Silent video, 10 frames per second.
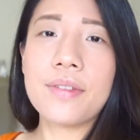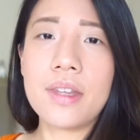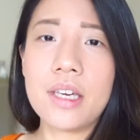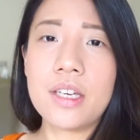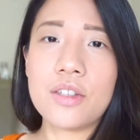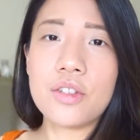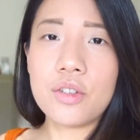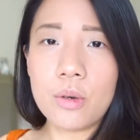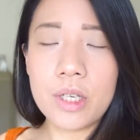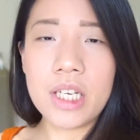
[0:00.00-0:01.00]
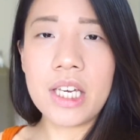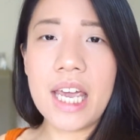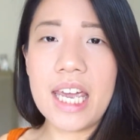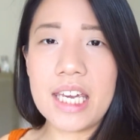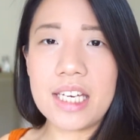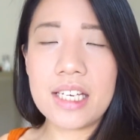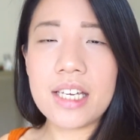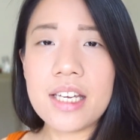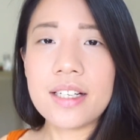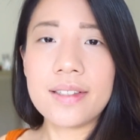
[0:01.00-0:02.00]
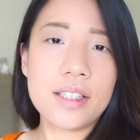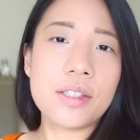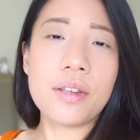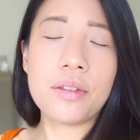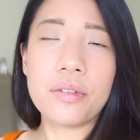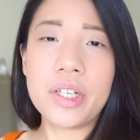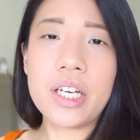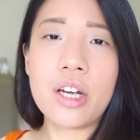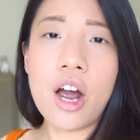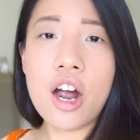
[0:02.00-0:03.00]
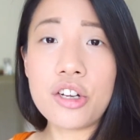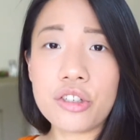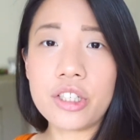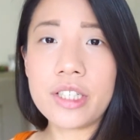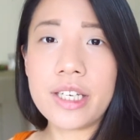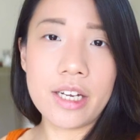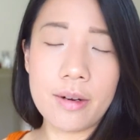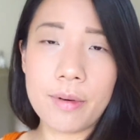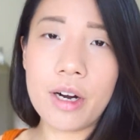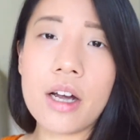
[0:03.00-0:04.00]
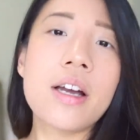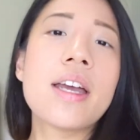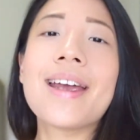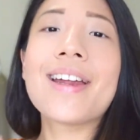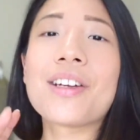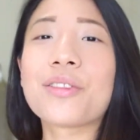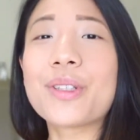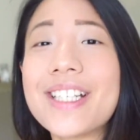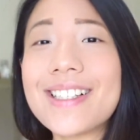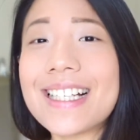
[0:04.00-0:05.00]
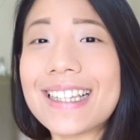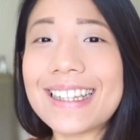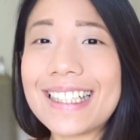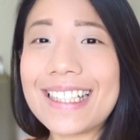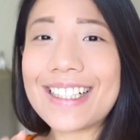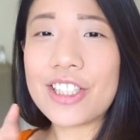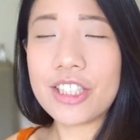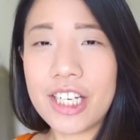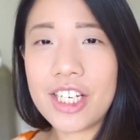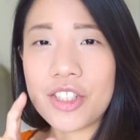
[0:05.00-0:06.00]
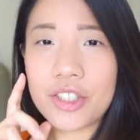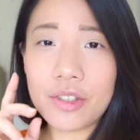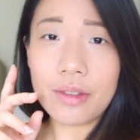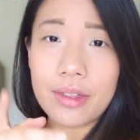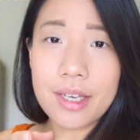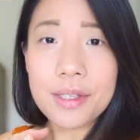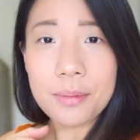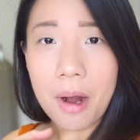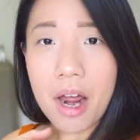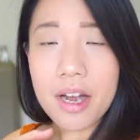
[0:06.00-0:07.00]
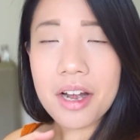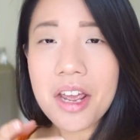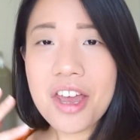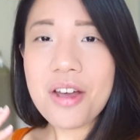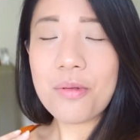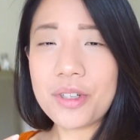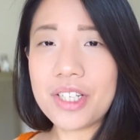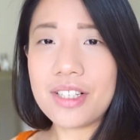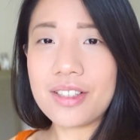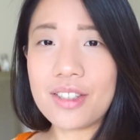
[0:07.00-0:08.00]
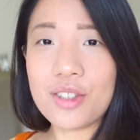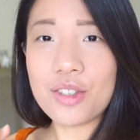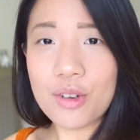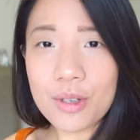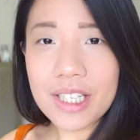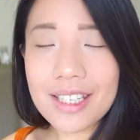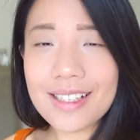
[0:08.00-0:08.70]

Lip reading: the Sony A6300 camera, and I recently changed to this one, which is the Sony